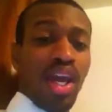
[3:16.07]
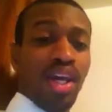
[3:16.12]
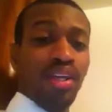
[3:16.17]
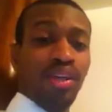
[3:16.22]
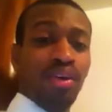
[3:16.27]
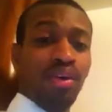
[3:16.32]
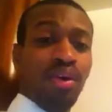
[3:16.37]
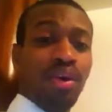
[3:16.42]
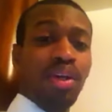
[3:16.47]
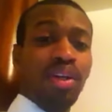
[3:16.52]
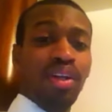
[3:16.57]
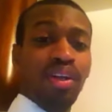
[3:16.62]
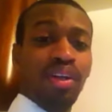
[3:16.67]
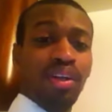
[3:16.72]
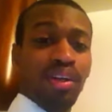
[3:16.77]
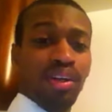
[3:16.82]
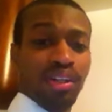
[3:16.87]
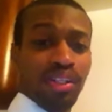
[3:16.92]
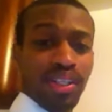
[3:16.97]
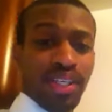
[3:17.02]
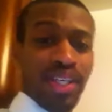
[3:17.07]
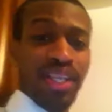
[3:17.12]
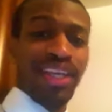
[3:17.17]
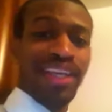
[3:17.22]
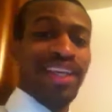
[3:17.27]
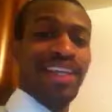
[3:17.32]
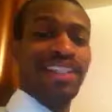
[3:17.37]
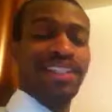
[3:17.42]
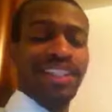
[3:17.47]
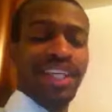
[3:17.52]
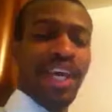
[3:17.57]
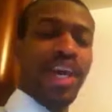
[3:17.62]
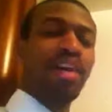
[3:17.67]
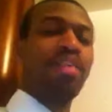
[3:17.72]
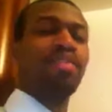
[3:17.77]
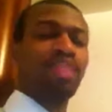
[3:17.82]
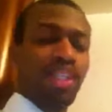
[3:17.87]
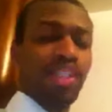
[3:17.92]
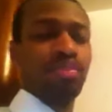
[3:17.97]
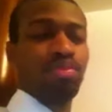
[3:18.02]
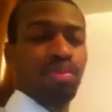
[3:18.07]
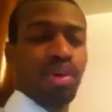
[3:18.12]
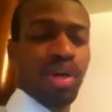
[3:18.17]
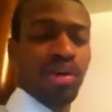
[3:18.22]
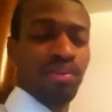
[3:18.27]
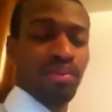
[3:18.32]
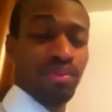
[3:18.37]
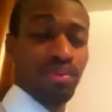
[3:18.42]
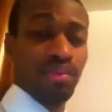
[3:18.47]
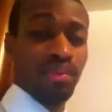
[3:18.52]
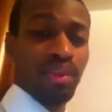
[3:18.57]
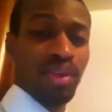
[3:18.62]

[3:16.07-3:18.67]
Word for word: And Euler, he tackled this problem